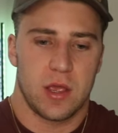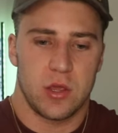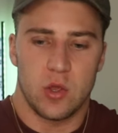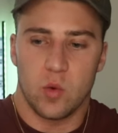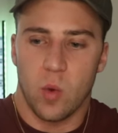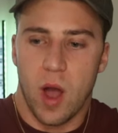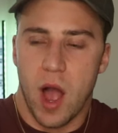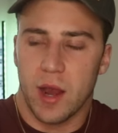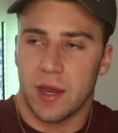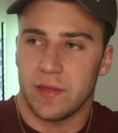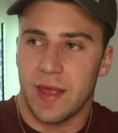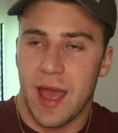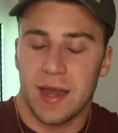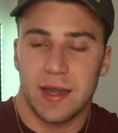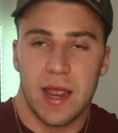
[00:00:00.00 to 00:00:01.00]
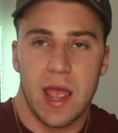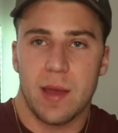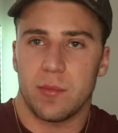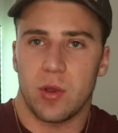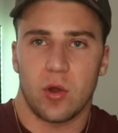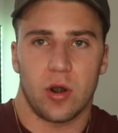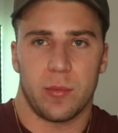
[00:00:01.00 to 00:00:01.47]
You walk in that
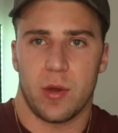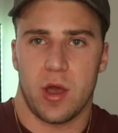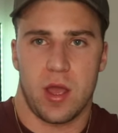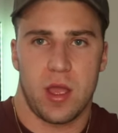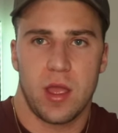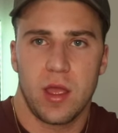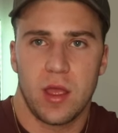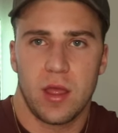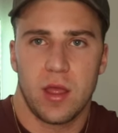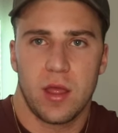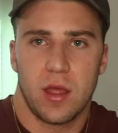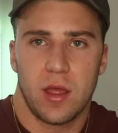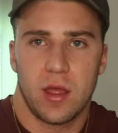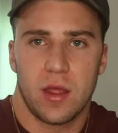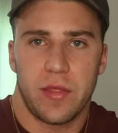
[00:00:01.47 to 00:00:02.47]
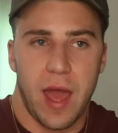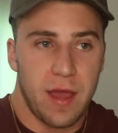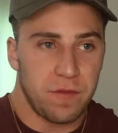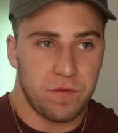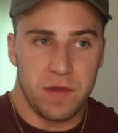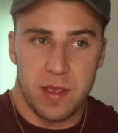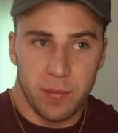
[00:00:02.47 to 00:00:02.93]
damn door, boy.
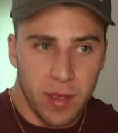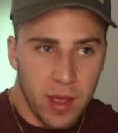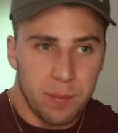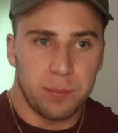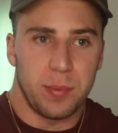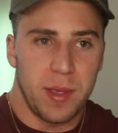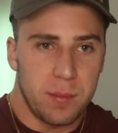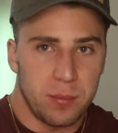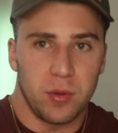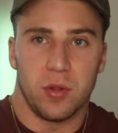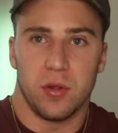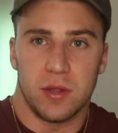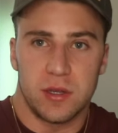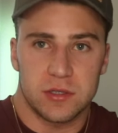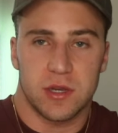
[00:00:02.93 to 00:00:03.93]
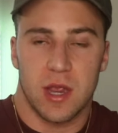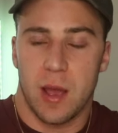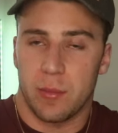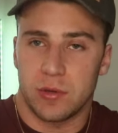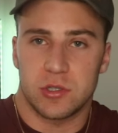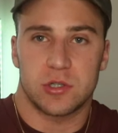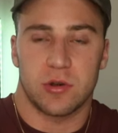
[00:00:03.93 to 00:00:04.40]
That female pit bull is
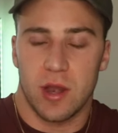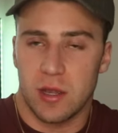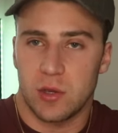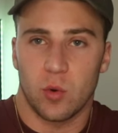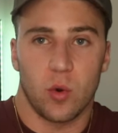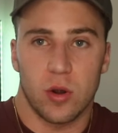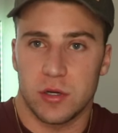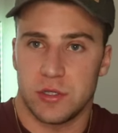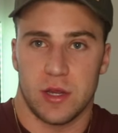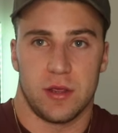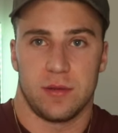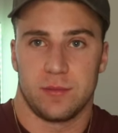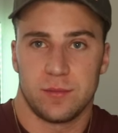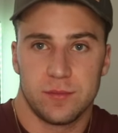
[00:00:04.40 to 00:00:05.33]
coming straight towards you.